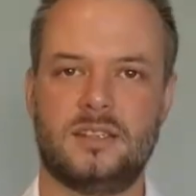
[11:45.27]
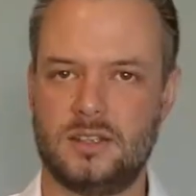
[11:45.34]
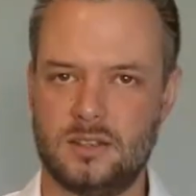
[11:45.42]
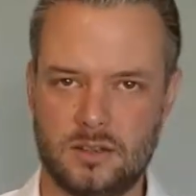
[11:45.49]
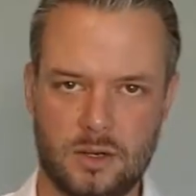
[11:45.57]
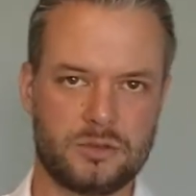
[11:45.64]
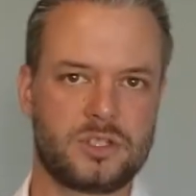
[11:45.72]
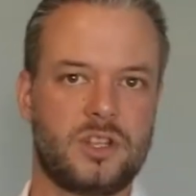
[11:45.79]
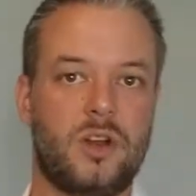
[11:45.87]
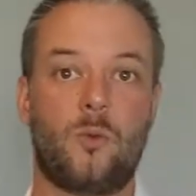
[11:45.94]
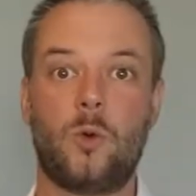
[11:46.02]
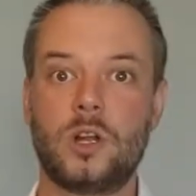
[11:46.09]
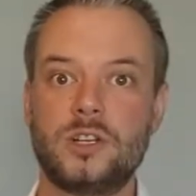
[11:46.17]
You
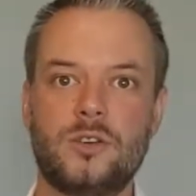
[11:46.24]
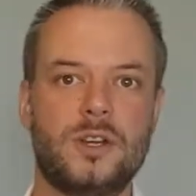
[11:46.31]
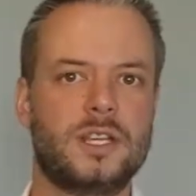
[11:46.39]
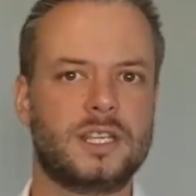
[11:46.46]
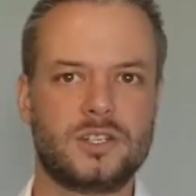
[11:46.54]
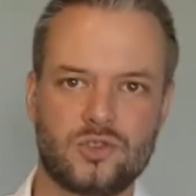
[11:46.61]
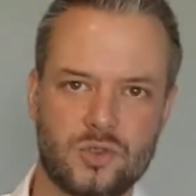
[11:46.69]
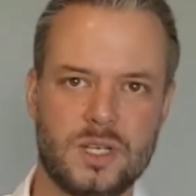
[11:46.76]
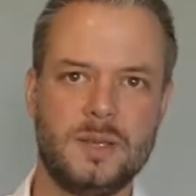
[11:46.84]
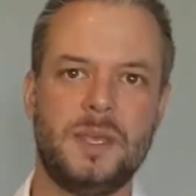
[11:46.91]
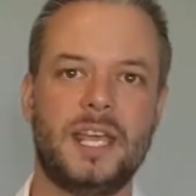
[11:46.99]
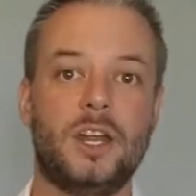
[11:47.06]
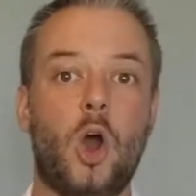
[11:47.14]
start wondering and
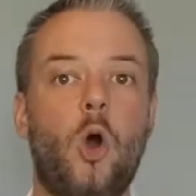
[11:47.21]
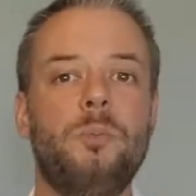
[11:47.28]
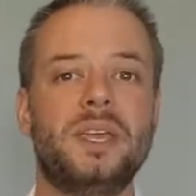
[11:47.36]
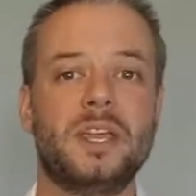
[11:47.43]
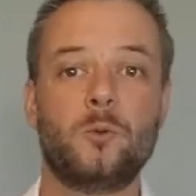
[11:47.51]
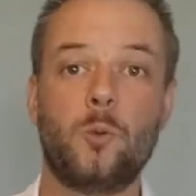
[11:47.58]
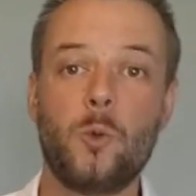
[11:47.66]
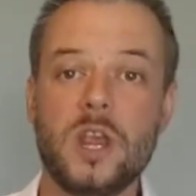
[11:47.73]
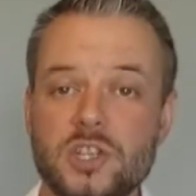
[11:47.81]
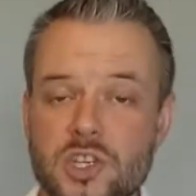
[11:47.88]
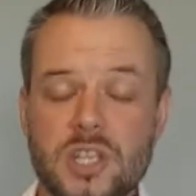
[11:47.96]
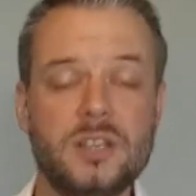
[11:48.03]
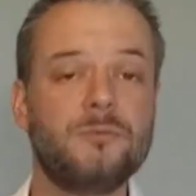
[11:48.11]
dreaming and hoping and
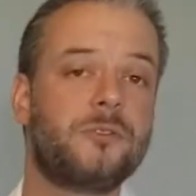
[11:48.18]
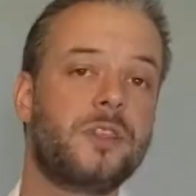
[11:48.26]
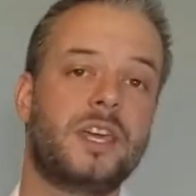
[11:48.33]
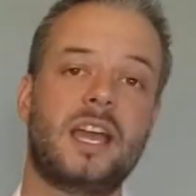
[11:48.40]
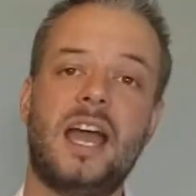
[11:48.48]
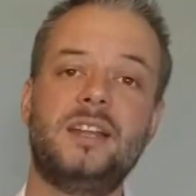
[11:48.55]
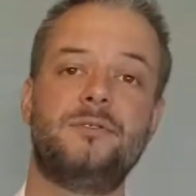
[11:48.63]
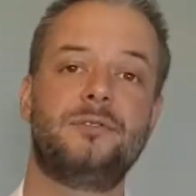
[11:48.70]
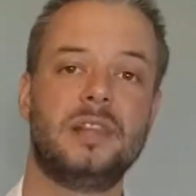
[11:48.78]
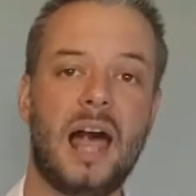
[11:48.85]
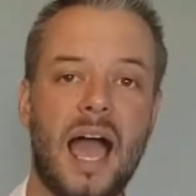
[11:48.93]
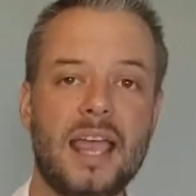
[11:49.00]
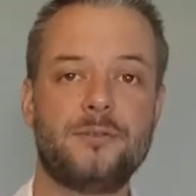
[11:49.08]
wishing for the kind of
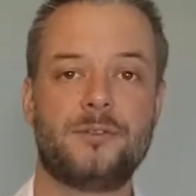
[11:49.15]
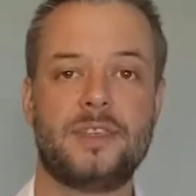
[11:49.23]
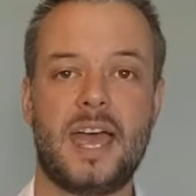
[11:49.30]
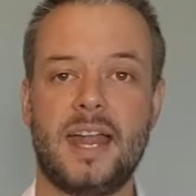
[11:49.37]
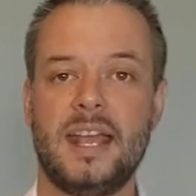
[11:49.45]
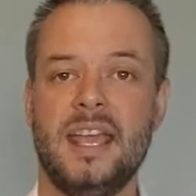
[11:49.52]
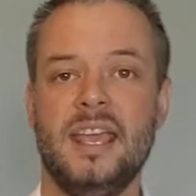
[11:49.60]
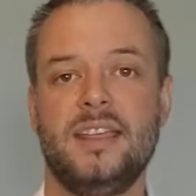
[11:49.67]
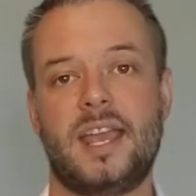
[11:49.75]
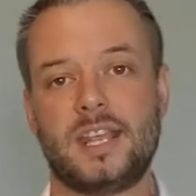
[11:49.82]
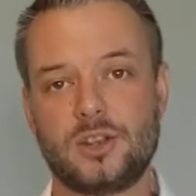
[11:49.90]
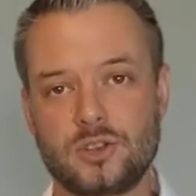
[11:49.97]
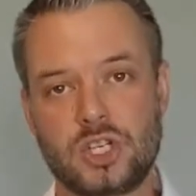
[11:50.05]
life
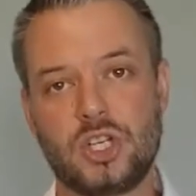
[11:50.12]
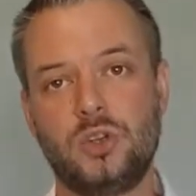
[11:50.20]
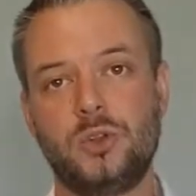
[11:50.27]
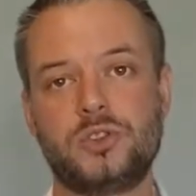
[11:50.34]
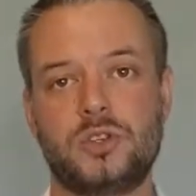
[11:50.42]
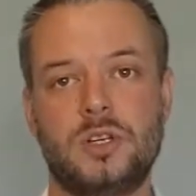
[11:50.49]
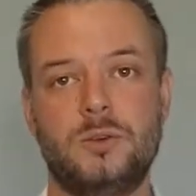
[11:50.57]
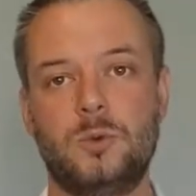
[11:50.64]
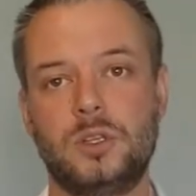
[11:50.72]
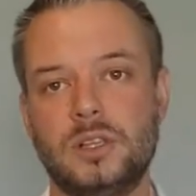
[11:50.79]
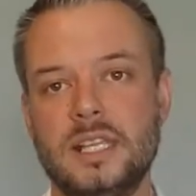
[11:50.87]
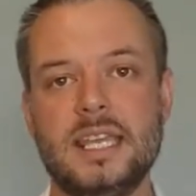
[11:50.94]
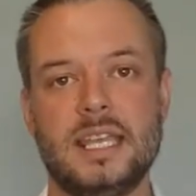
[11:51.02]
that your children
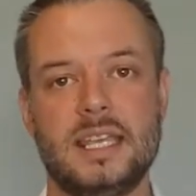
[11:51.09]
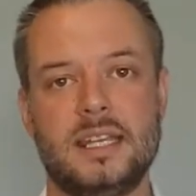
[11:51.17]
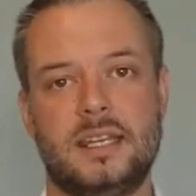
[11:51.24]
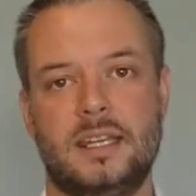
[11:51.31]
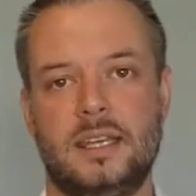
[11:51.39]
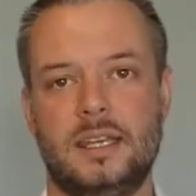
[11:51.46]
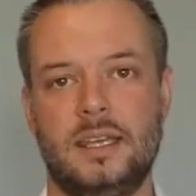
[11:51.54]
will lead.